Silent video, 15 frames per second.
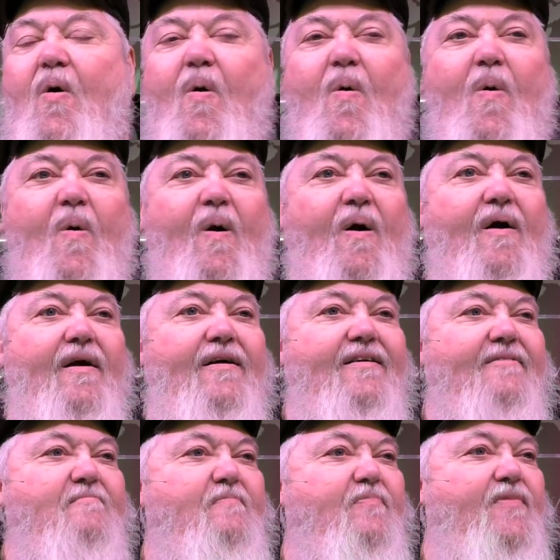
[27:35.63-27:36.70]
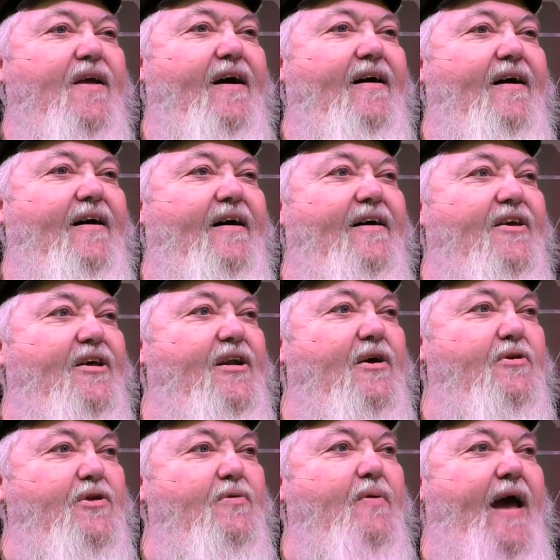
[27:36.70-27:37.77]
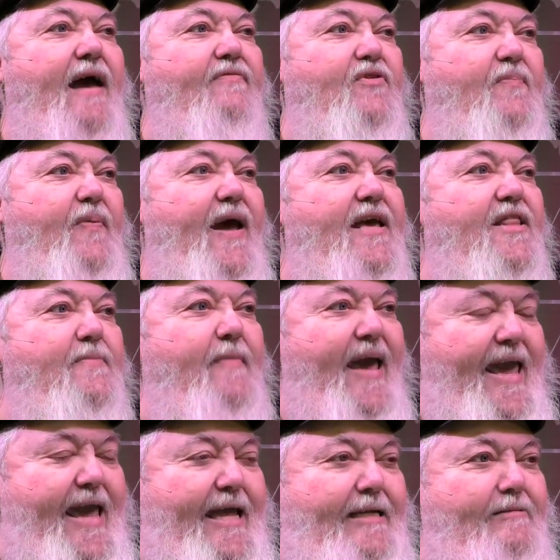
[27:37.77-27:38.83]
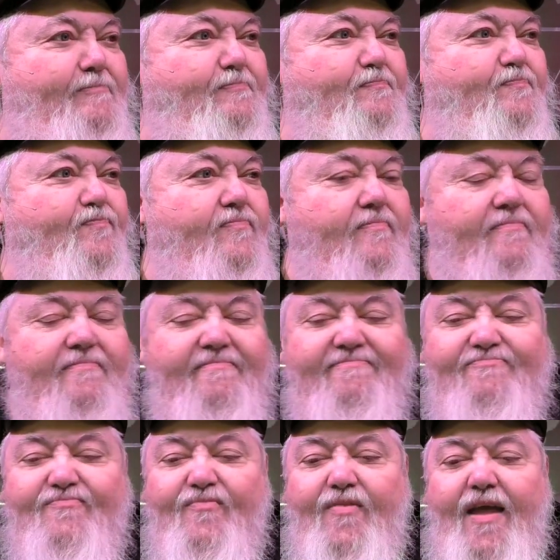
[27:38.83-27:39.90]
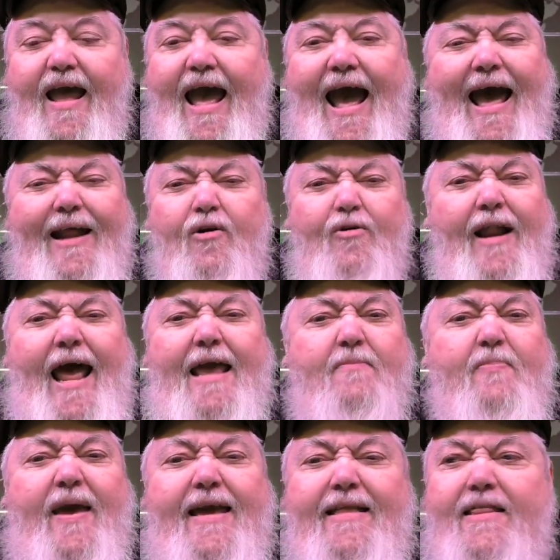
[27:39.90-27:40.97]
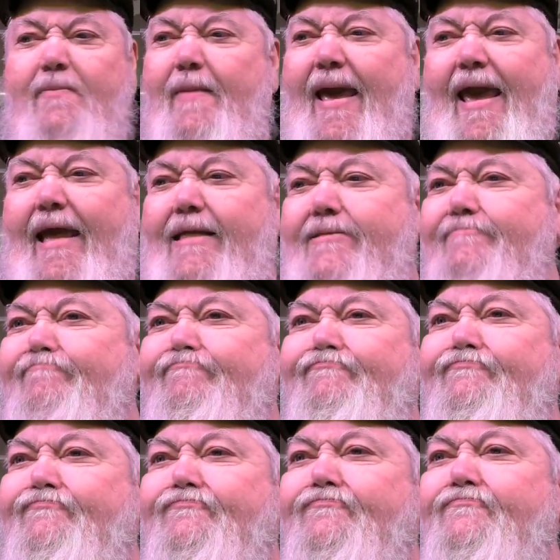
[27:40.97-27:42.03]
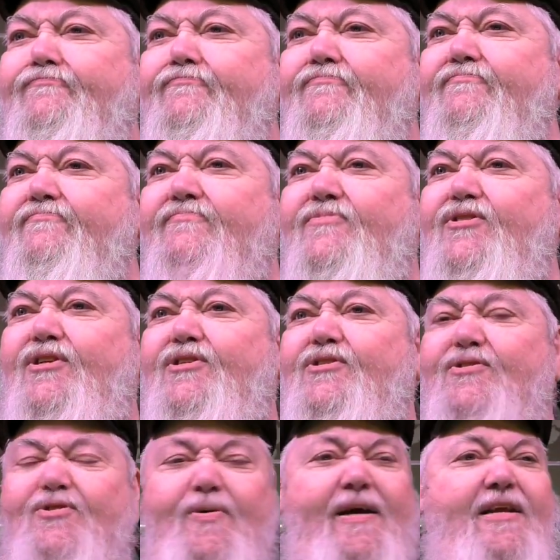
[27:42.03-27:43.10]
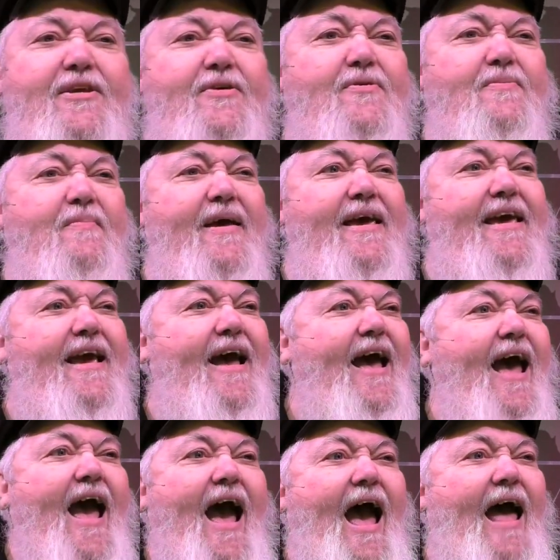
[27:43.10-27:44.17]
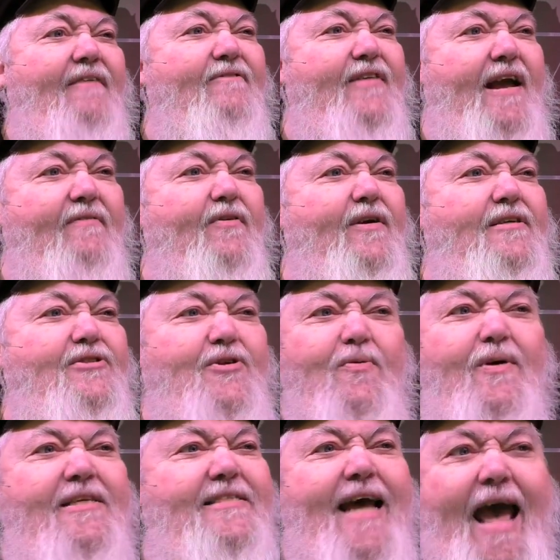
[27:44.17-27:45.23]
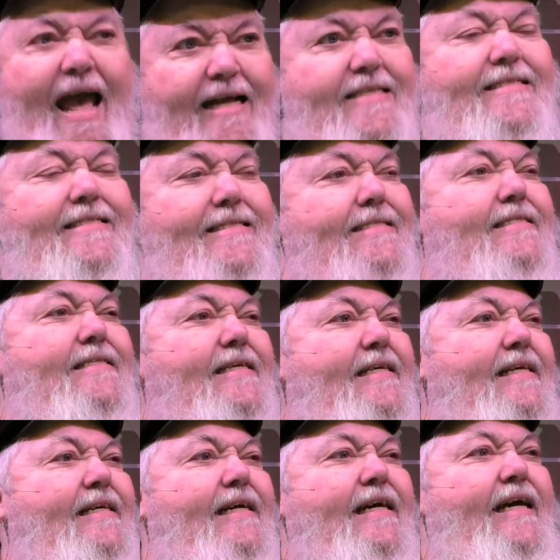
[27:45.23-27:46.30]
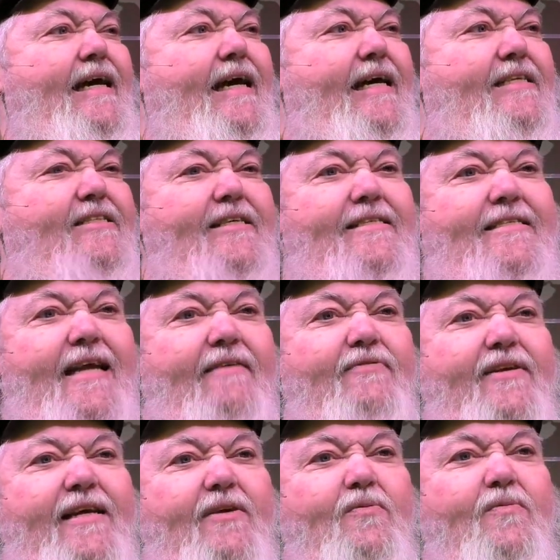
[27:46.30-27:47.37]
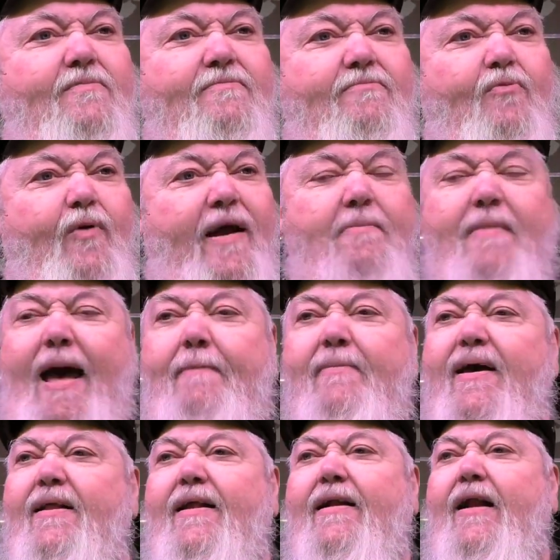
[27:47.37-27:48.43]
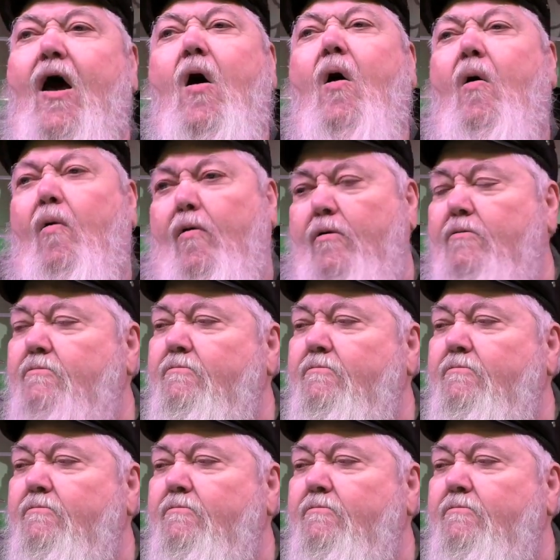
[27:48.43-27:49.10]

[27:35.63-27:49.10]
or, uh, you know, you have to pay the man. I don't like paying the man just between you and me, I've never enjoyed taxes. It just never did ring my bell at all.